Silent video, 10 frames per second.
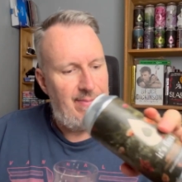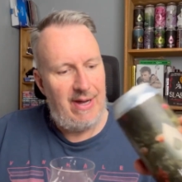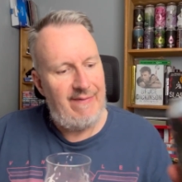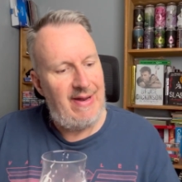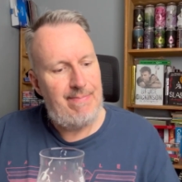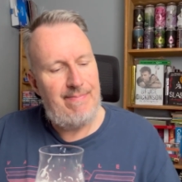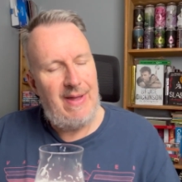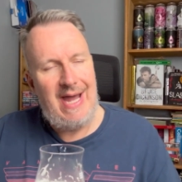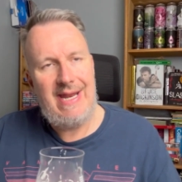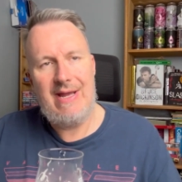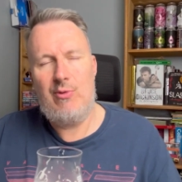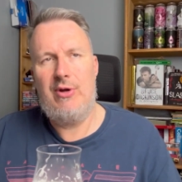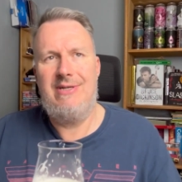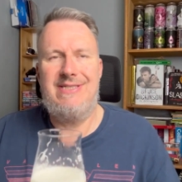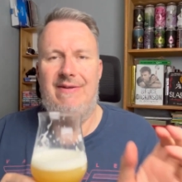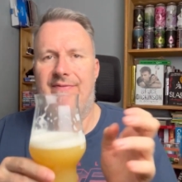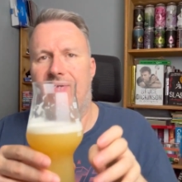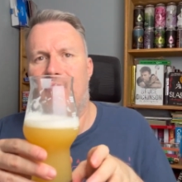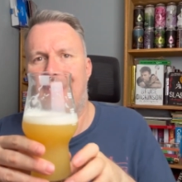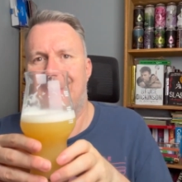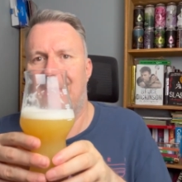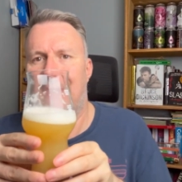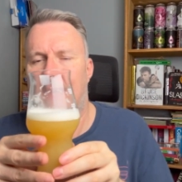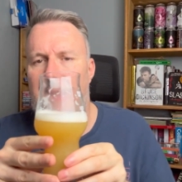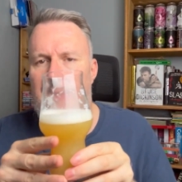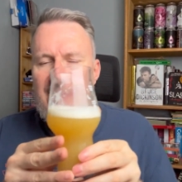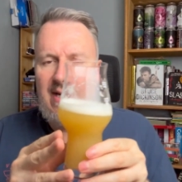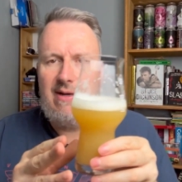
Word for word: But I've had I had Equinox in something recently in, in a in